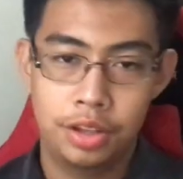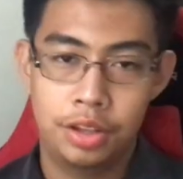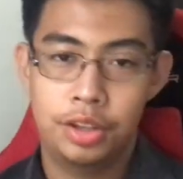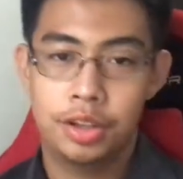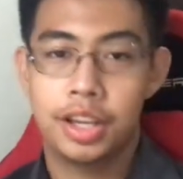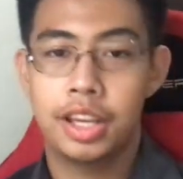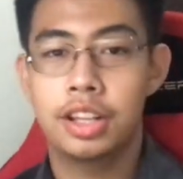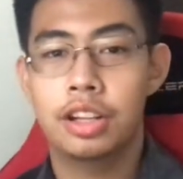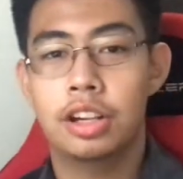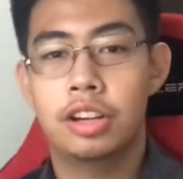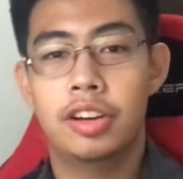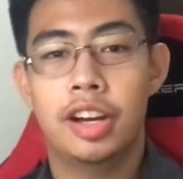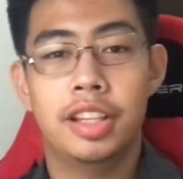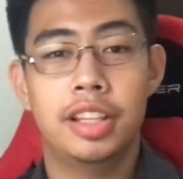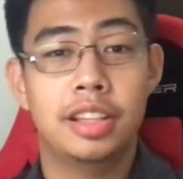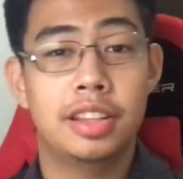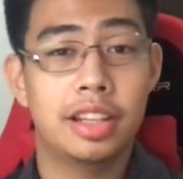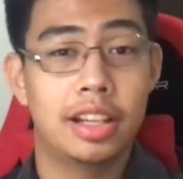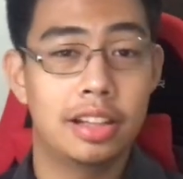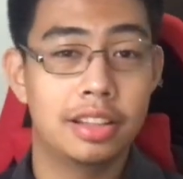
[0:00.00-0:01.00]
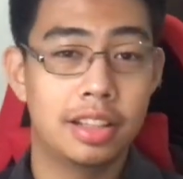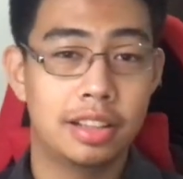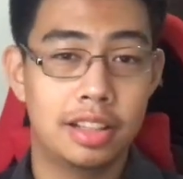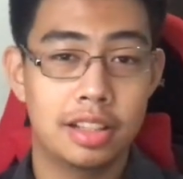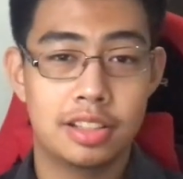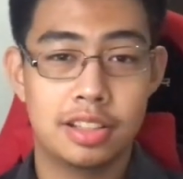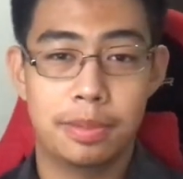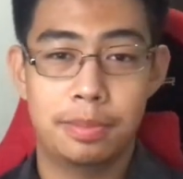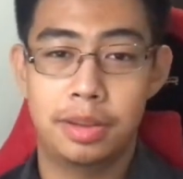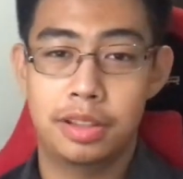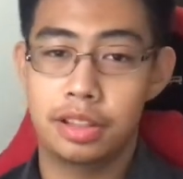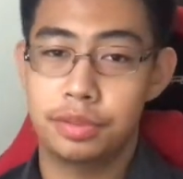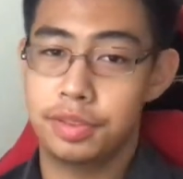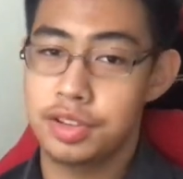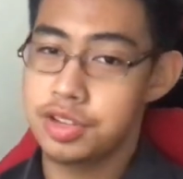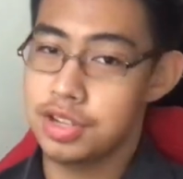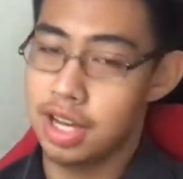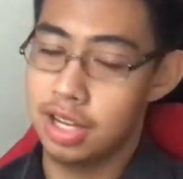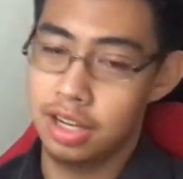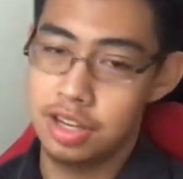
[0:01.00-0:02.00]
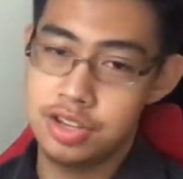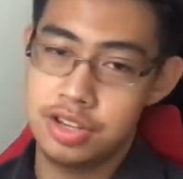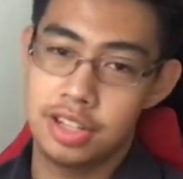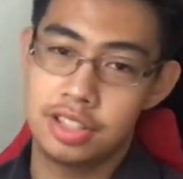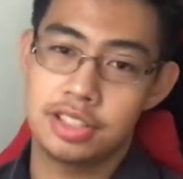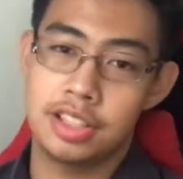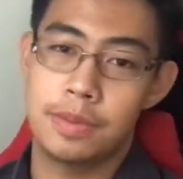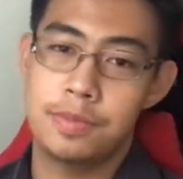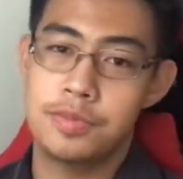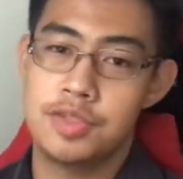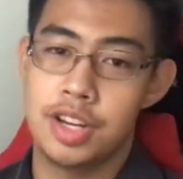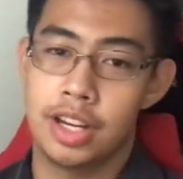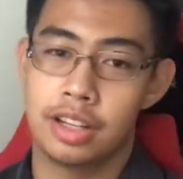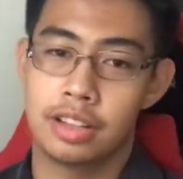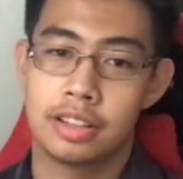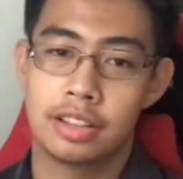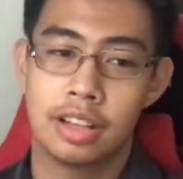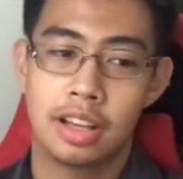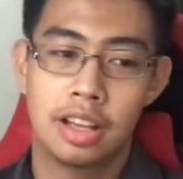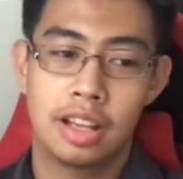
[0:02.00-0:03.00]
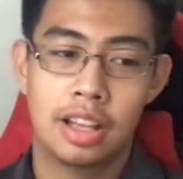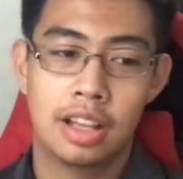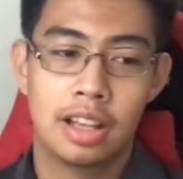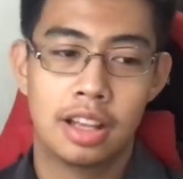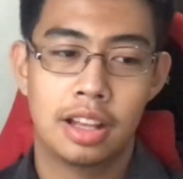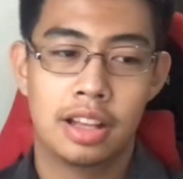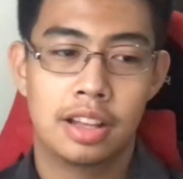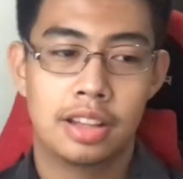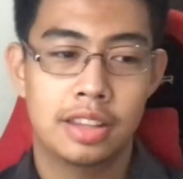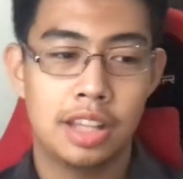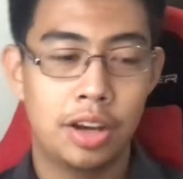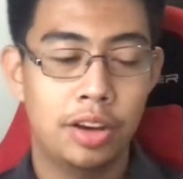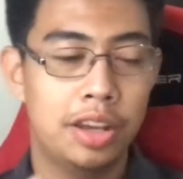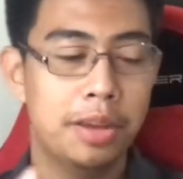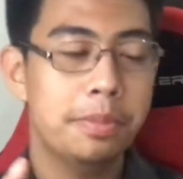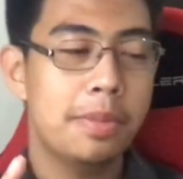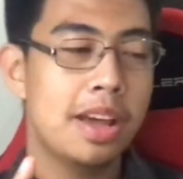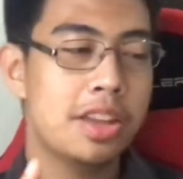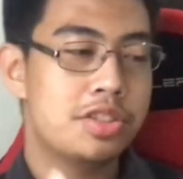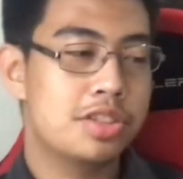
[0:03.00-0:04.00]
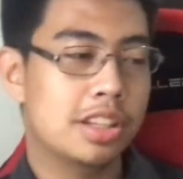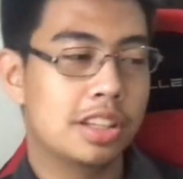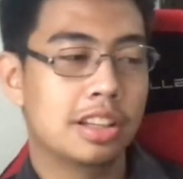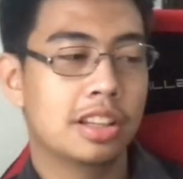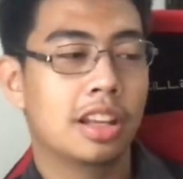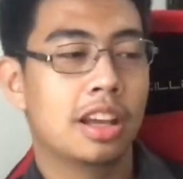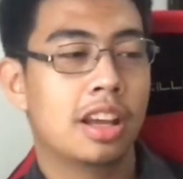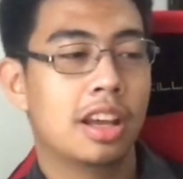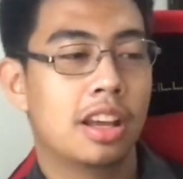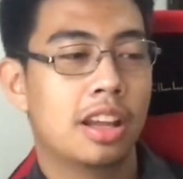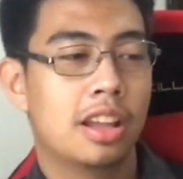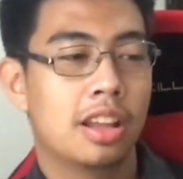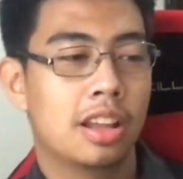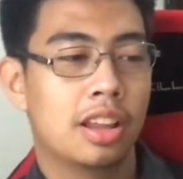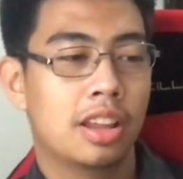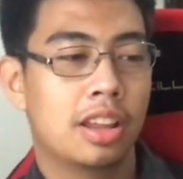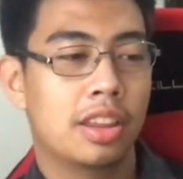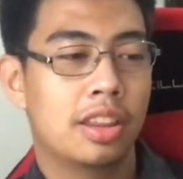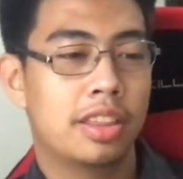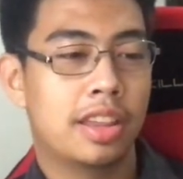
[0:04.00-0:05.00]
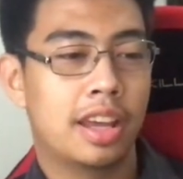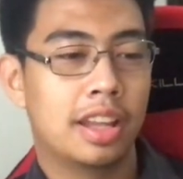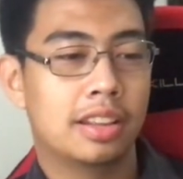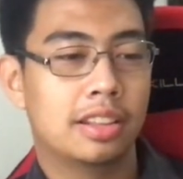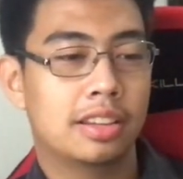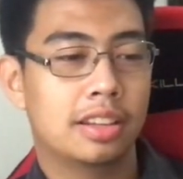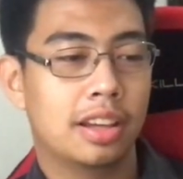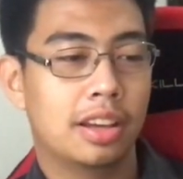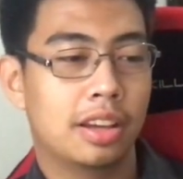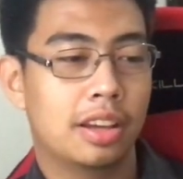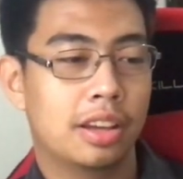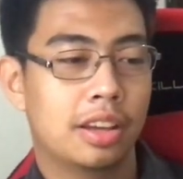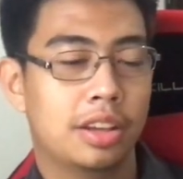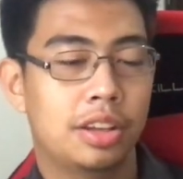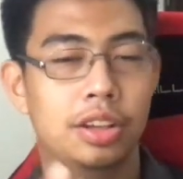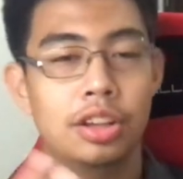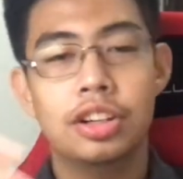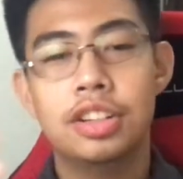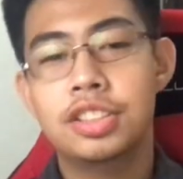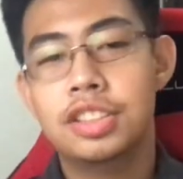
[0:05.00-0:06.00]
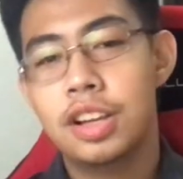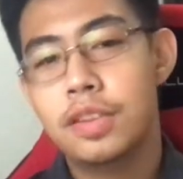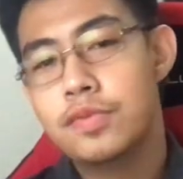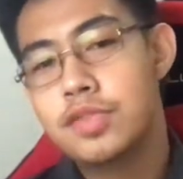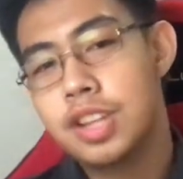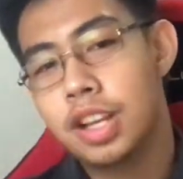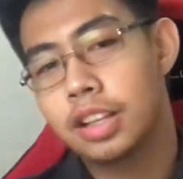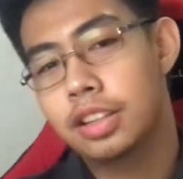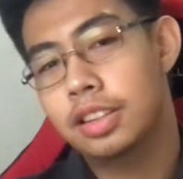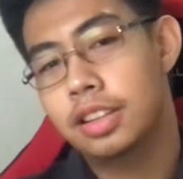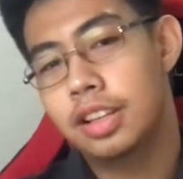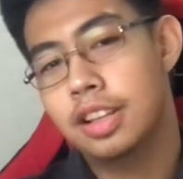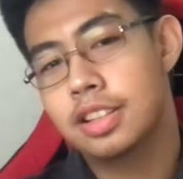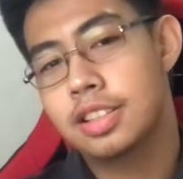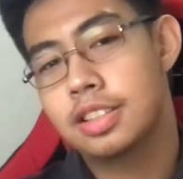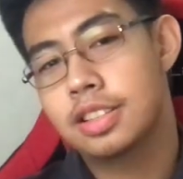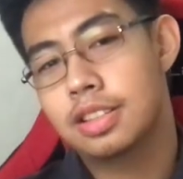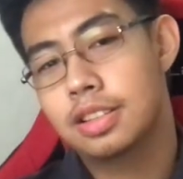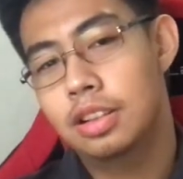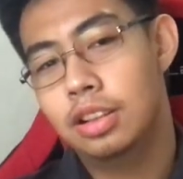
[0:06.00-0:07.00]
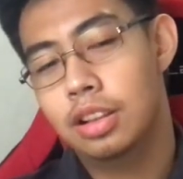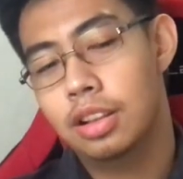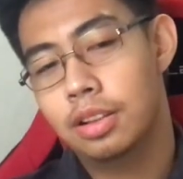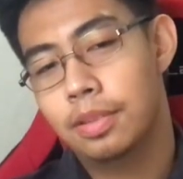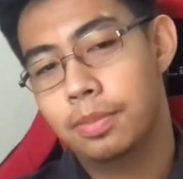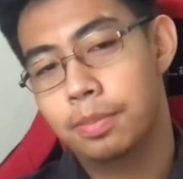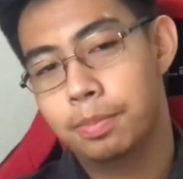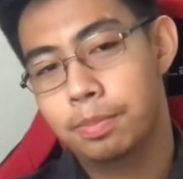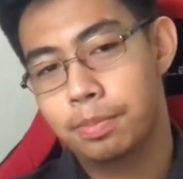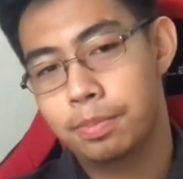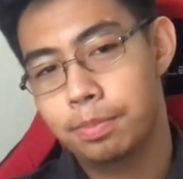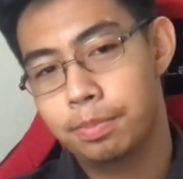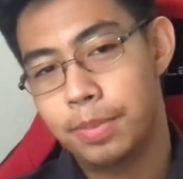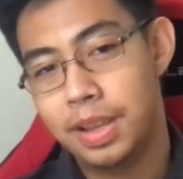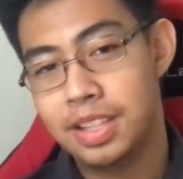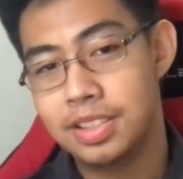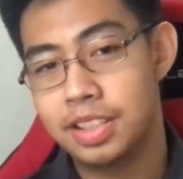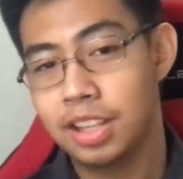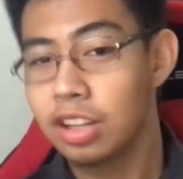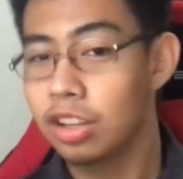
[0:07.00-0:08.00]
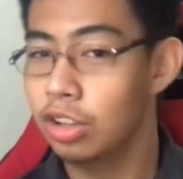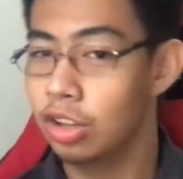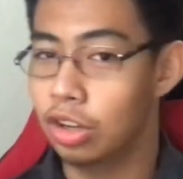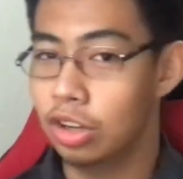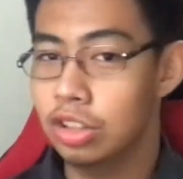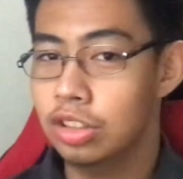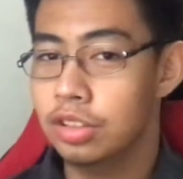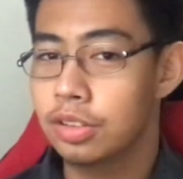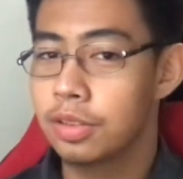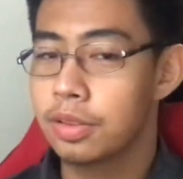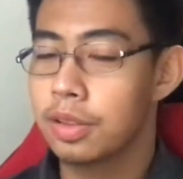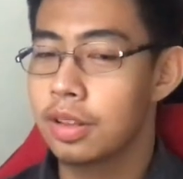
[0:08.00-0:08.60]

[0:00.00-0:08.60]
You can already tell that it's a bit of a challenging subject. Now imagine that your subject is basic law,